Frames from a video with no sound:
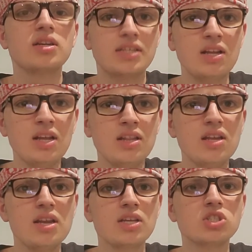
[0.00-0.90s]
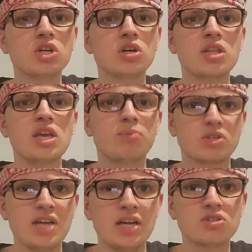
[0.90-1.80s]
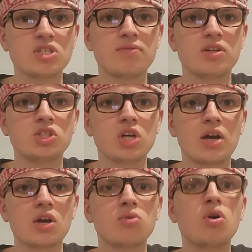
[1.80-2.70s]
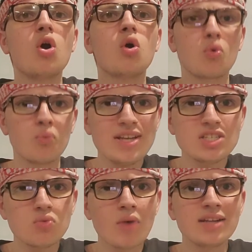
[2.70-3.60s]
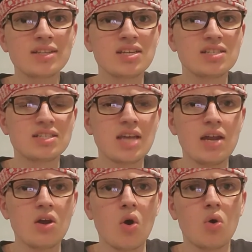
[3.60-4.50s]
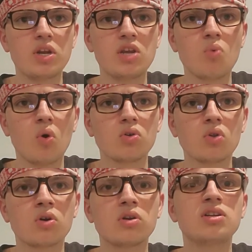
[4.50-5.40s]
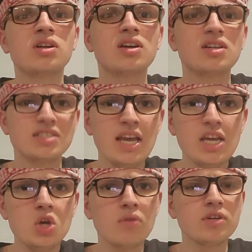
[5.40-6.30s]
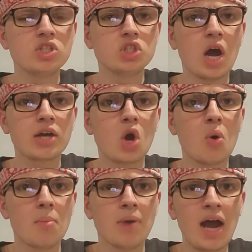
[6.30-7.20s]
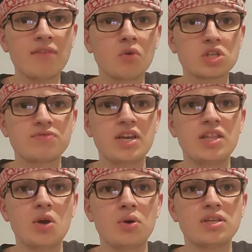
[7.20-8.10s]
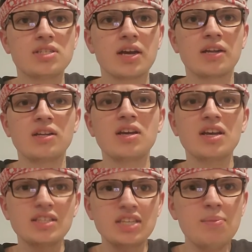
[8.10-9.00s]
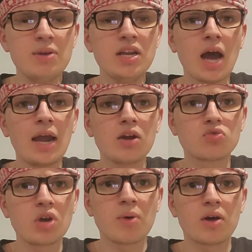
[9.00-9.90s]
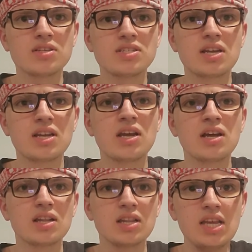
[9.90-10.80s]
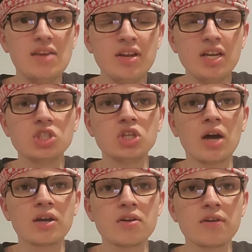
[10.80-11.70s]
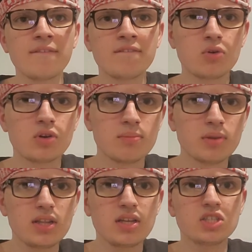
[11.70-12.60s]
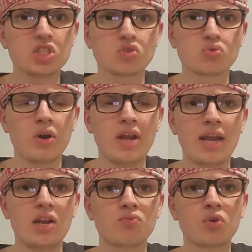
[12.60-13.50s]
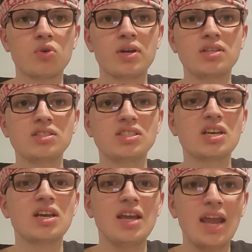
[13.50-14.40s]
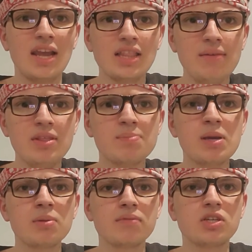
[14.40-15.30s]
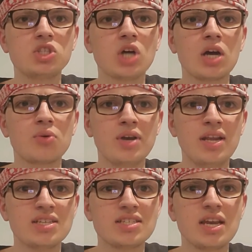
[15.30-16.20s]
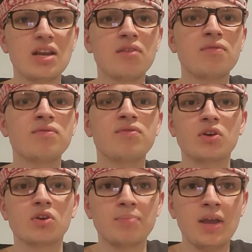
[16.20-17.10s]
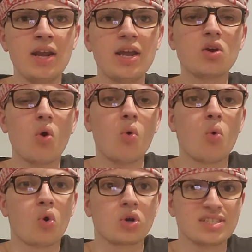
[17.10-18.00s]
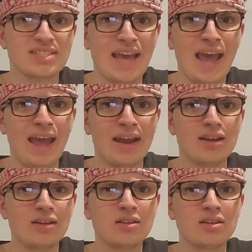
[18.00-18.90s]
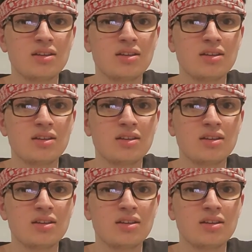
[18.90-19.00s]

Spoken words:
killing the ninja, the protectors of Ninjago, resurrecting said Oni warlord, taking over Ninjago by force via the Oni Titan, keeping an iron grip on the city, leaving Ninjago completely destroyed and in ruins, and leaving the people of Ninjago in a state of fear and panic, or dead.